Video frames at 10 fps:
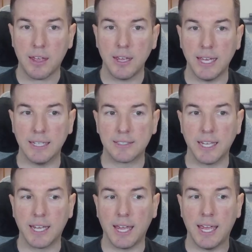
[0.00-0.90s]
It's
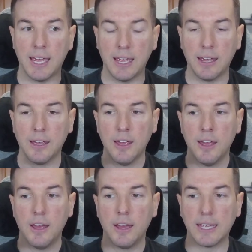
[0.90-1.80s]
like a
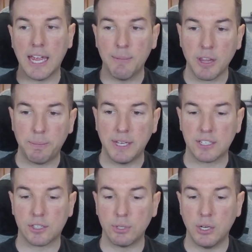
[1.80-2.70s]
game on the
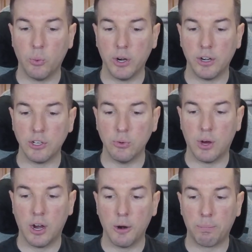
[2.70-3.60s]
PS3 where you
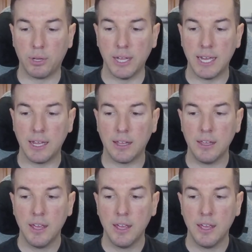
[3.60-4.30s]
are playing